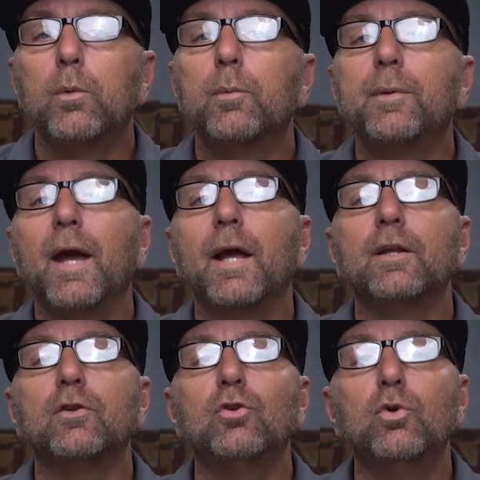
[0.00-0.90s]
will be
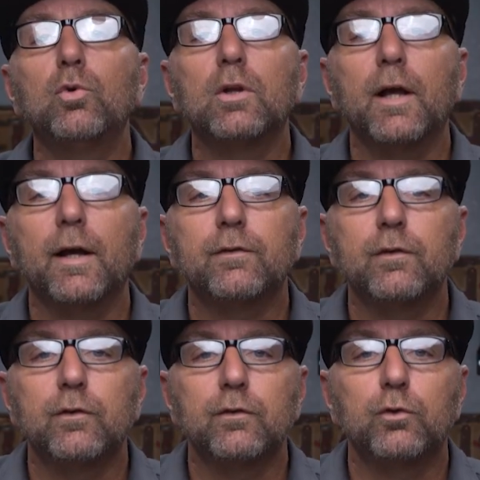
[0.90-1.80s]
adding new
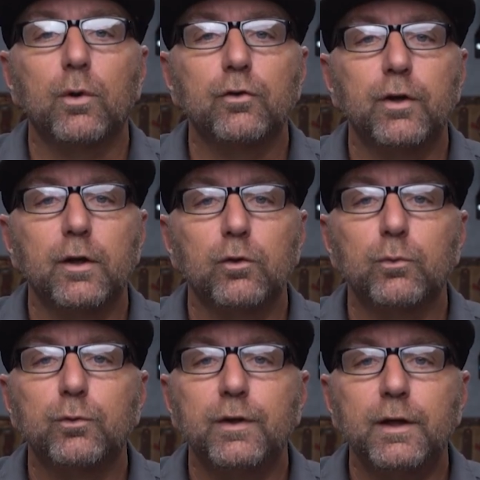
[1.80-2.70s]
classes to our channel
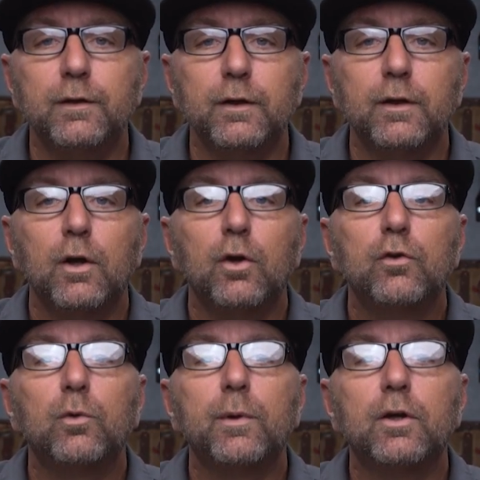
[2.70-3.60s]
routinely,
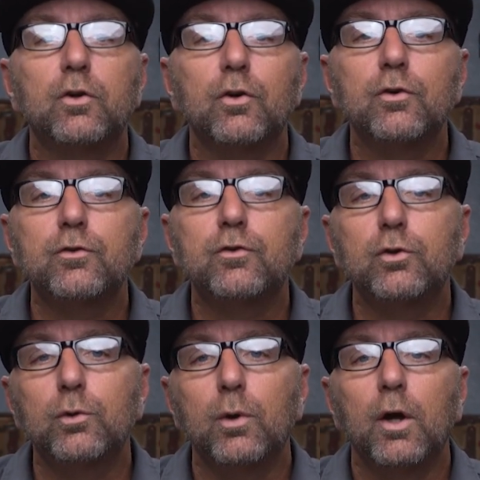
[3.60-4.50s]
so we encourage
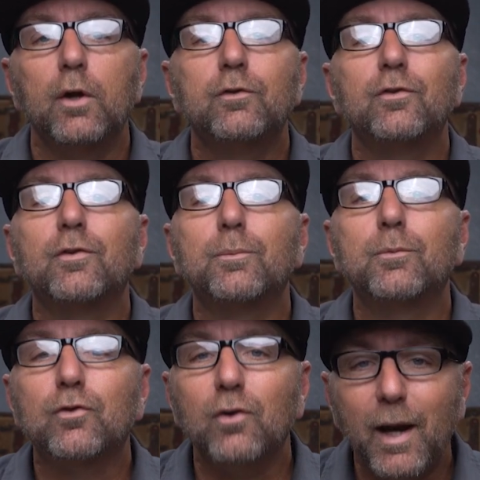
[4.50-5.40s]
you to
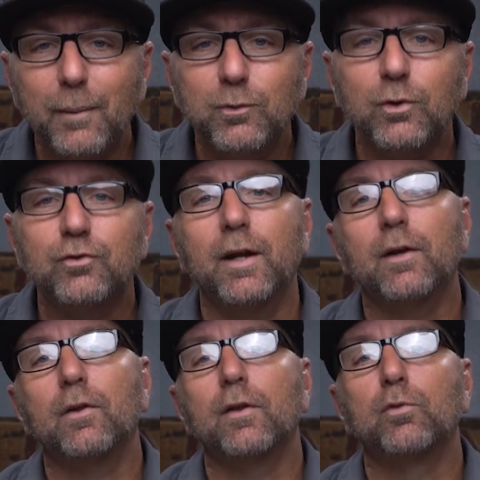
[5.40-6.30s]
subscribe to our
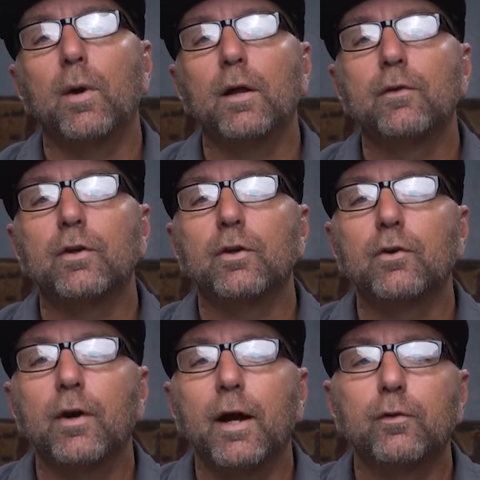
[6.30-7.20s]
channel as well as
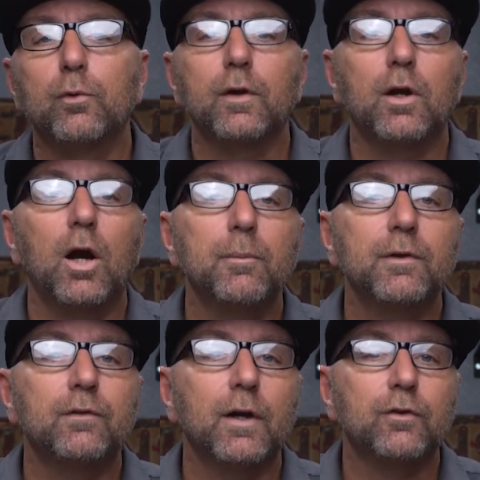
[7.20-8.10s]
interact through the
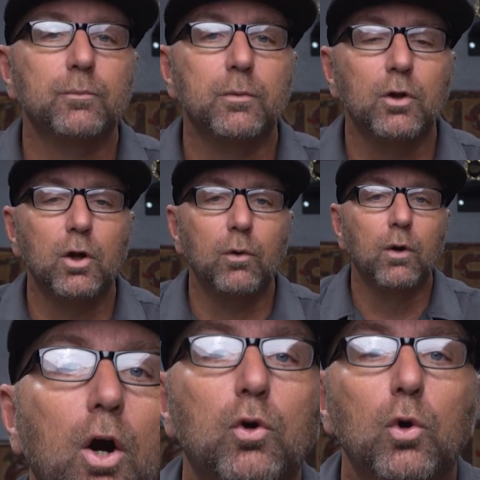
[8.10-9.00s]
comment section below.
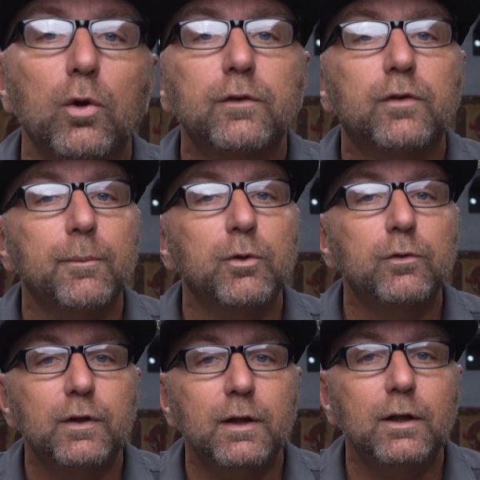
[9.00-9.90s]
Our goal at
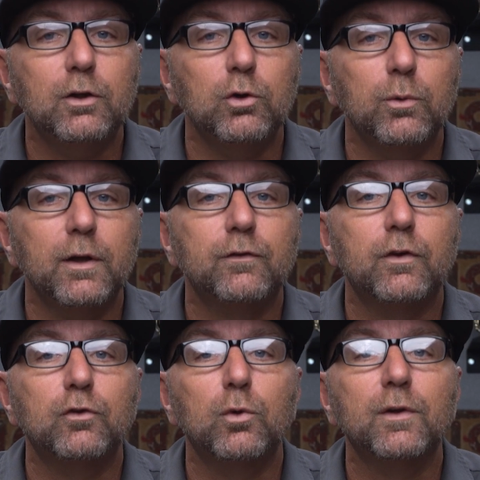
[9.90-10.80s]
WTDU is
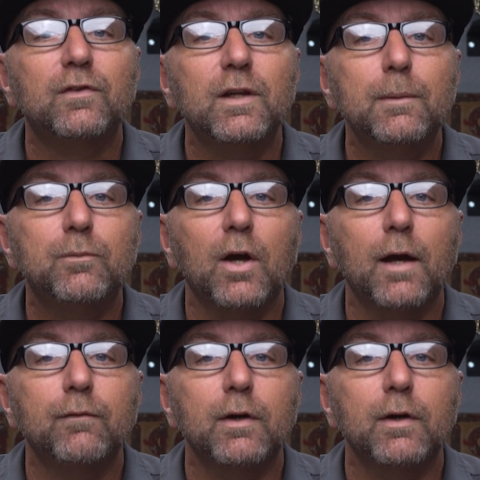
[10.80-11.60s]
to do a deep dive